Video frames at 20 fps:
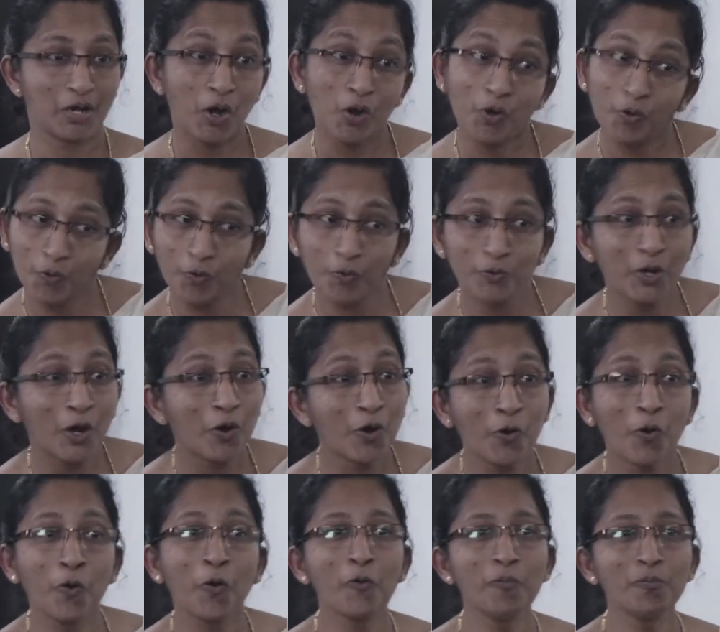own
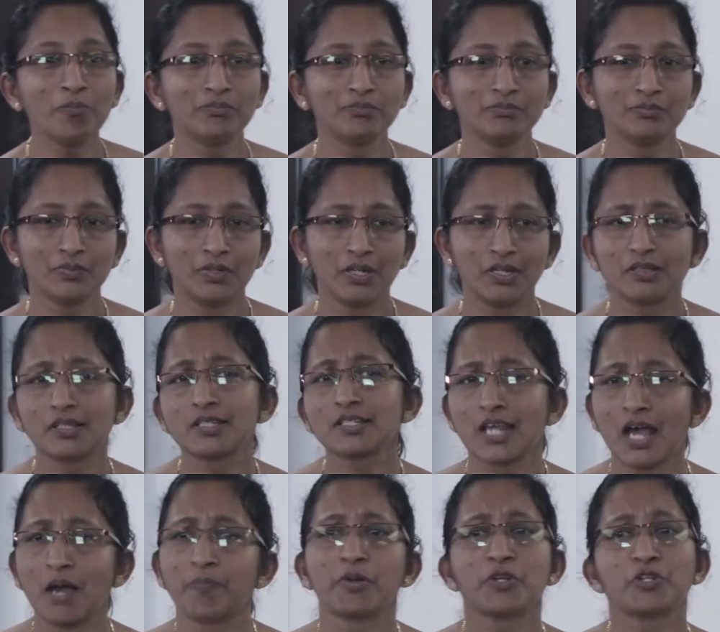home, and this
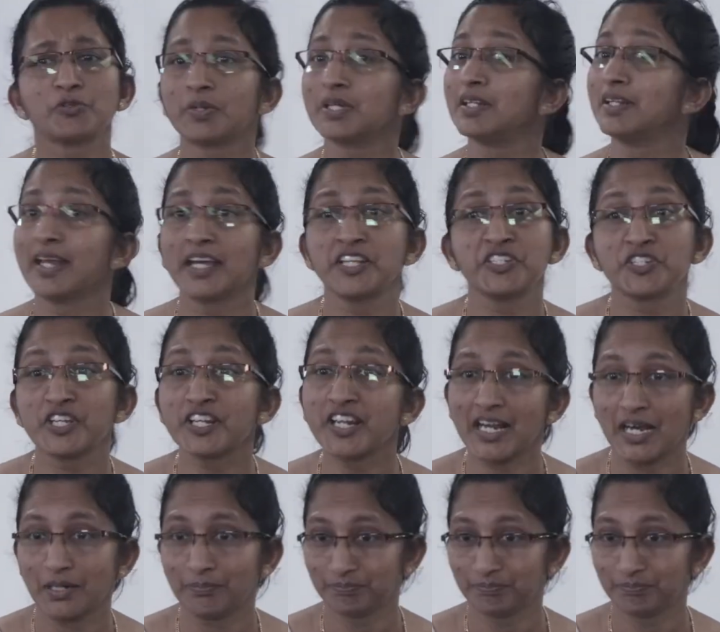happened to be in Nigeria.